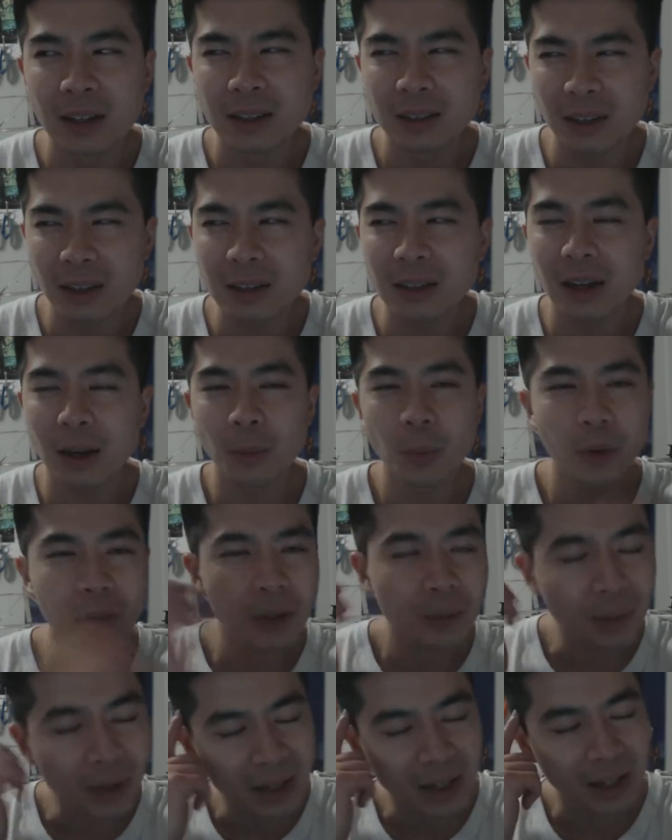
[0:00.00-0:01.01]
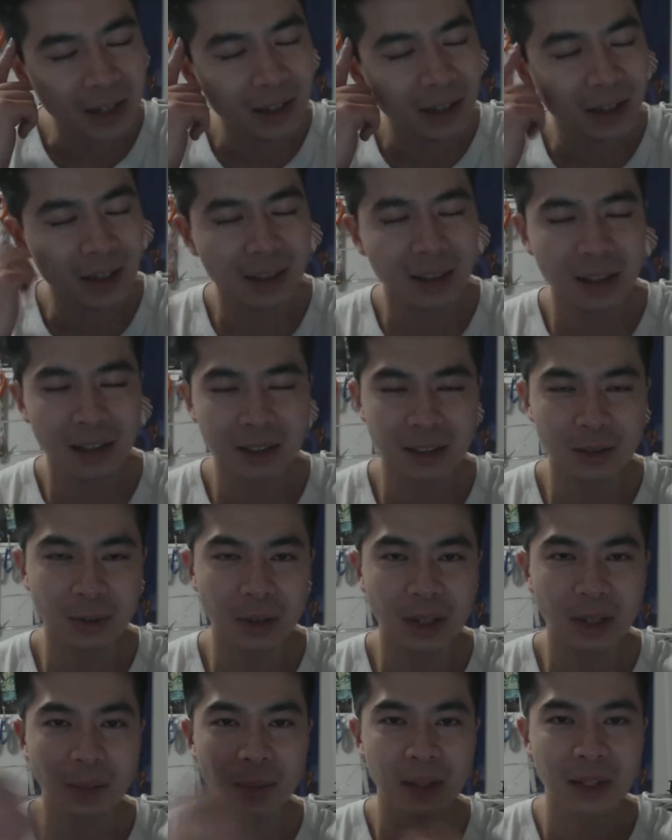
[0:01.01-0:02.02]
So I put it in my head like that's a
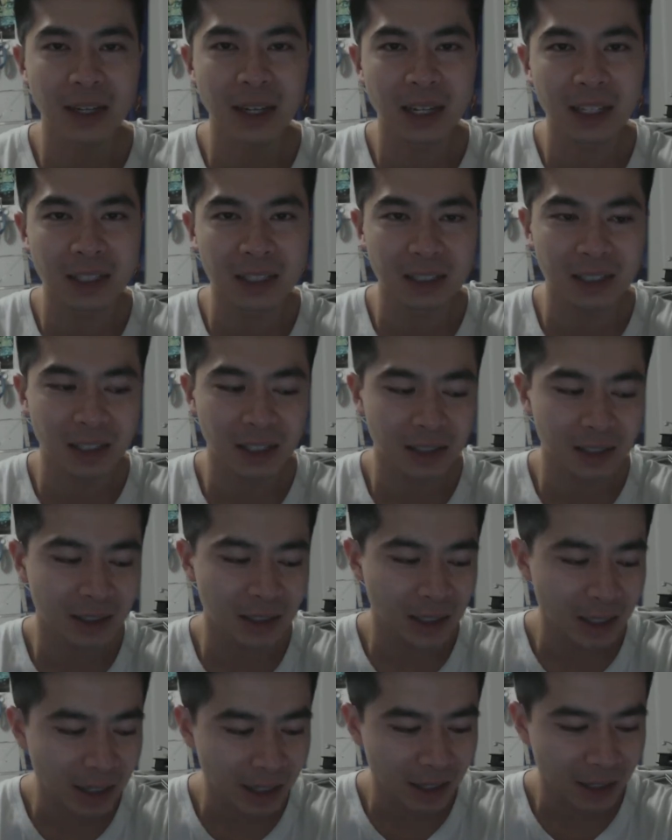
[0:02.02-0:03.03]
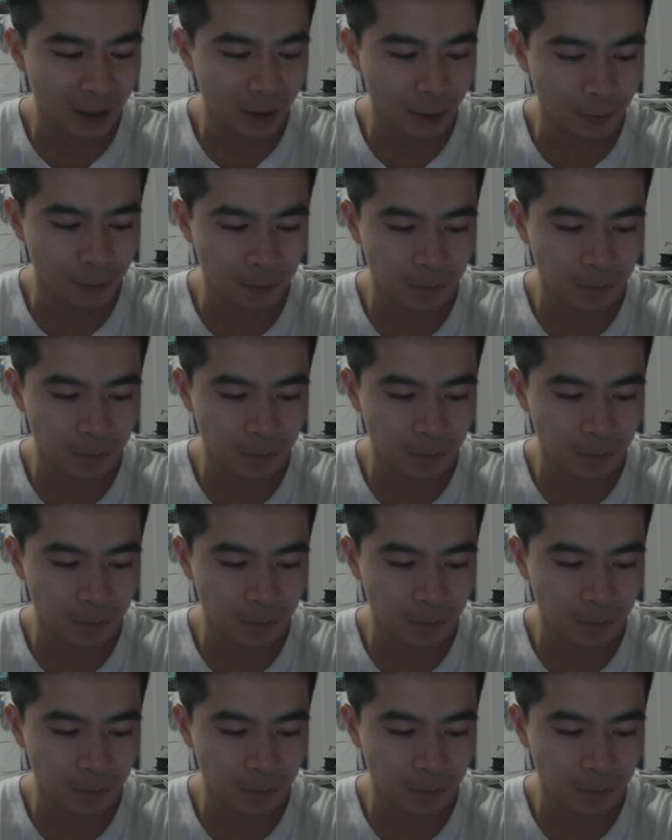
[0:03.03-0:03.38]
recommendation. And today,